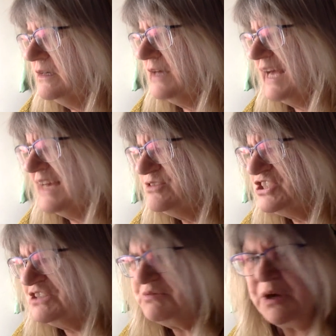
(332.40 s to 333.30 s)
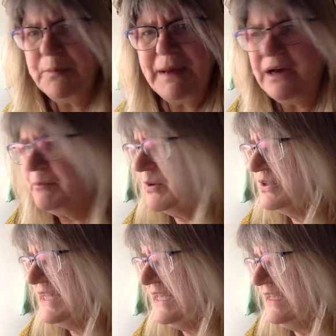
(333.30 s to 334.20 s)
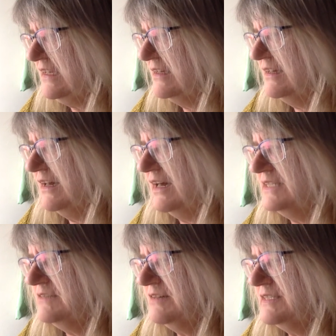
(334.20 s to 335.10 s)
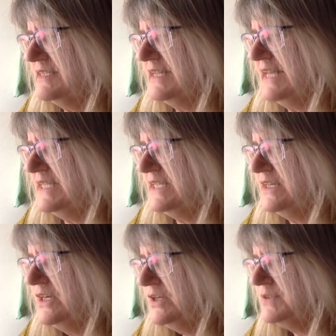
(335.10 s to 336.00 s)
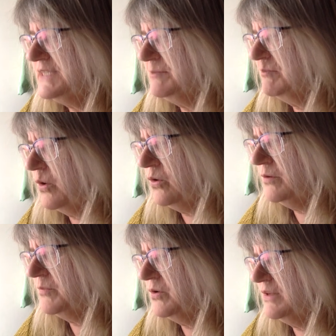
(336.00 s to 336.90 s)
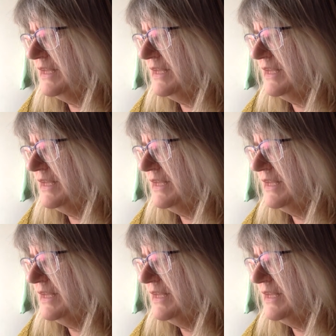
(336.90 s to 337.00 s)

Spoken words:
"How do you know about Bonnie?" Ida asked the lady, who seemed more and more